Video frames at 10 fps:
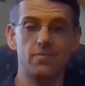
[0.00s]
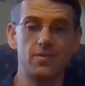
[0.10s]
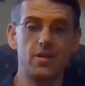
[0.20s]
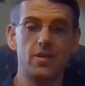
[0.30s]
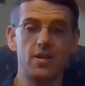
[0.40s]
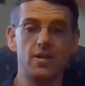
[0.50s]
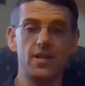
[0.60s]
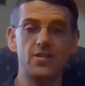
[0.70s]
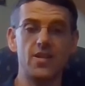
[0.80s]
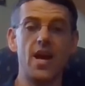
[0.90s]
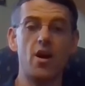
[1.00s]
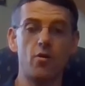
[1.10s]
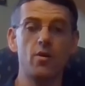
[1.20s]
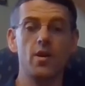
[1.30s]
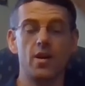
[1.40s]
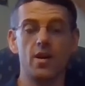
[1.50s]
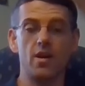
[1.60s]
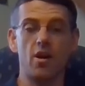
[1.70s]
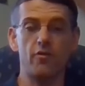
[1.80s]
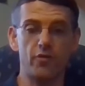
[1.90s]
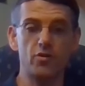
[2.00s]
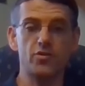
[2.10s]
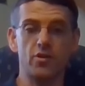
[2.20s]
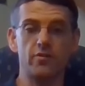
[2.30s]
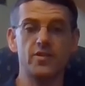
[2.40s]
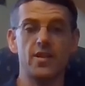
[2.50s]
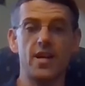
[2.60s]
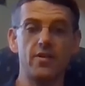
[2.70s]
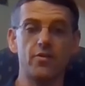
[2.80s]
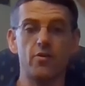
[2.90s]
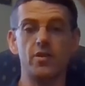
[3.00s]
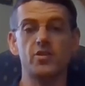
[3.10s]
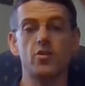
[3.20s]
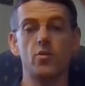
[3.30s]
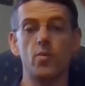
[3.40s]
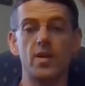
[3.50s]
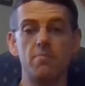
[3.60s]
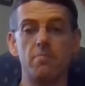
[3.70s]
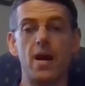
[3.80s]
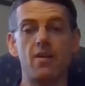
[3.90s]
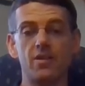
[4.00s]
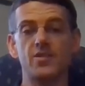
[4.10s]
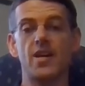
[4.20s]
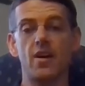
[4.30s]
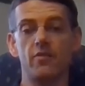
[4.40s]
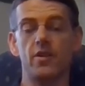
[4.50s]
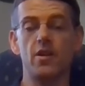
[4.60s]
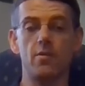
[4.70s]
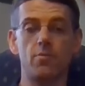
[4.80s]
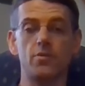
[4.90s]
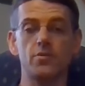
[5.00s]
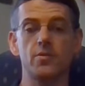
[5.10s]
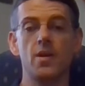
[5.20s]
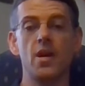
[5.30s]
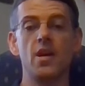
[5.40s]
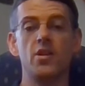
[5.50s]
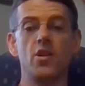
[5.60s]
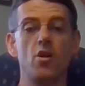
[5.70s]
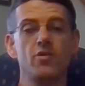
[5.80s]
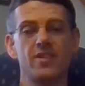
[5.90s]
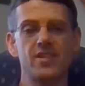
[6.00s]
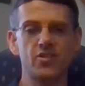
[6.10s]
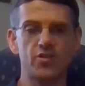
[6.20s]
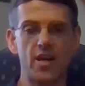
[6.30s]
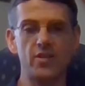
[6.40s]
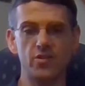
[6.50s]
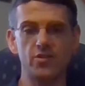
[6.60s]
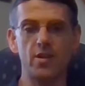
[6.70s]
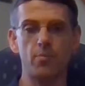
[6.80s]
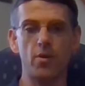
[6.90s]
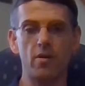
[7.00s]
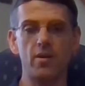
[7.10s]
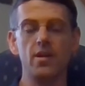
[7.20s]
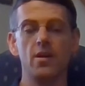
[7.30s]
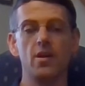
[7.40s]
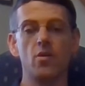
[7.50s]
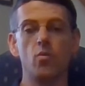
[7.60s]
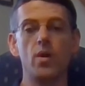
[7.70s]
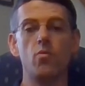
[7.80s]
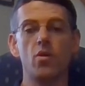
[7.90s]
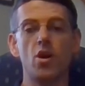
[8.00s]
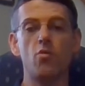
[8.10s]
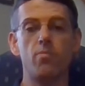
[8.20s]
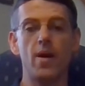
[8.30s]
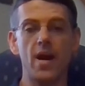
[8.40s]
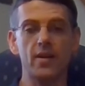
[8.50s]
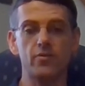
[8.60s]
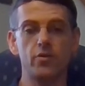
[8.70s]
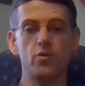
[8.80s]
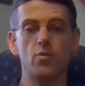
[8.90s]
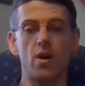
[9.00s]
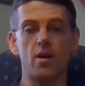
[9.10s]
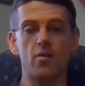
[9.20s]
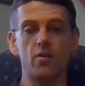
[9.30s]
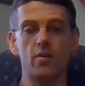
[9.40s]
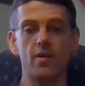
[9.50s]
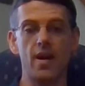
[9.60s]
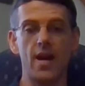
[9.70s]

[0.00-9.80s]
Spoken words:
at least now, our first service at 8:30, so that we can balance out the numbers. Know that this change is temporary. We will go back to our